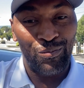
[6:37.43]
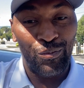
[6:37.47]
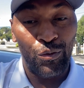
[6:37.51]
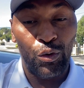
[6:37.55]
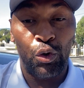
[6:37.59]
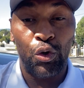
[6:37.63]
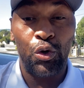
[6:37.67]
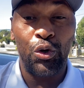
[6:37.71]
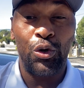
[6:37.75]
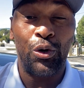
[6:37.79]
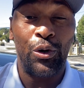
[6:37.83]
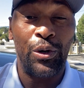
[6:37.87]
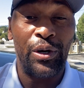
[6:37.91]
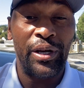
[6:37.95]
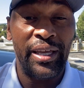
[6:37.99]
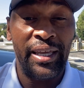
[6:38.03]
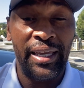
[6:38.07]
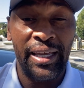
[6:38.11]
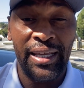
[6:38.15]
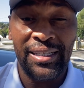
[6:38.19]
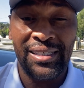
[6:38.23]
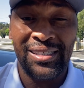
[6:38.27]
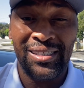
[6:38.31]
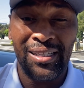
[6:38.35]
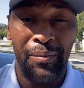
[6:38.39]
you're going to
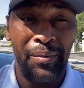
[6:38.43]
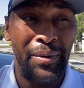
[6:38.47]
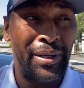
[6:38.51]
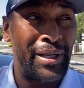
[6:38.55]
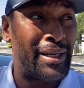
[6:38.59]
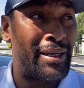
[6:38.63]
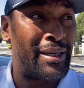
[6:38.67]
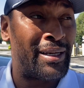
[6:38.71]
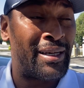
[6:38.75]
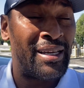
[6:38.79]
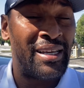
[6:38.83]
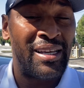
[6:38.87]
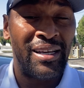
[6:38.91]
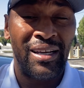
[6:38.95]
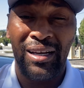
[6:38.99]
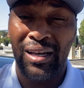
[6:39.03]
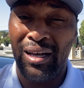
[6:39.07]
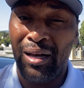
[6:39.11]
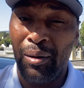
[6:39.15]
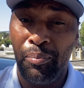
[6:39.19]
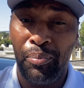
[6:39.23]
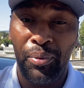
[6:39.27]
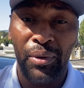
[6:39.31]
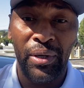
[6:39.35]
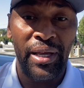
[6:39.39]
get some of the
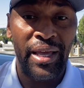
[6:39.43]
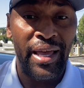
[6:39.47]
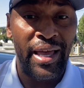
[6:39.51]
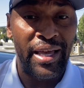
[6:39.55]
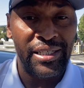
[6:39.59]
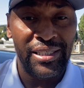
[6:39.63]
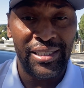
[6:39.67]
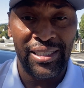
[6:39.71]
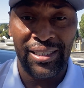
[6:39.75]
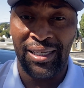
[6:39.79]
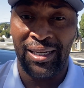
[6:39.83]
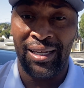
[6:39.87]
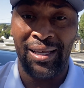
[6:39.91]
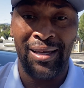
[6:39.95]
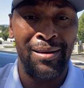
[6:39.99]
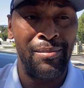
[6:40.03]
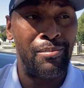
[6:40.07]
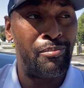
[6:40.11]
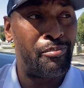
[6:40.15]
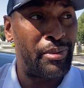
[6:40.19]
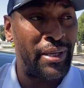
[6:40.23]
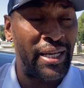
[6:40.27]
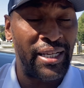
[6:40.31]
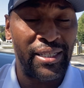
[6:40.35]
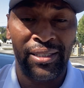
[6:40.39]
upper echelon
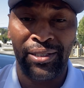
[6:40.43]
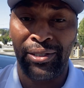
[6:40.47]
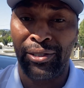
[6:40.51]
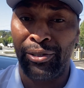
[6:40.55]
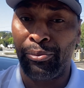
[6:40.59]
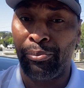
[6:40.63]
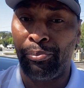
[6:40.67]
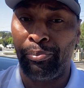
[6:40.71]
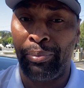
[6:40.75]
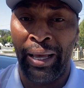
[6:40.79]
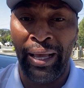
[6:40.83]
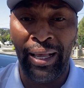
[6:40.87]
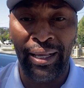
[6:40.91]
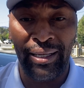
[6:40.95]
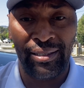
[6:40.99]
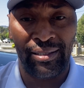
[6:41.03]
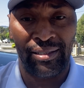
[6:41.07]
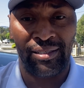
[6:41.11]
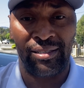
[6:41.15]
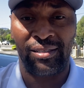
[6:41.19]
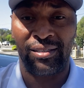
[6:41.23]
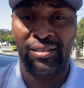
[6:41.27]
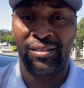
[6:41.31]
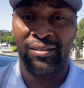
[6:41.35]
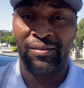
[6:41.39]
best of the best.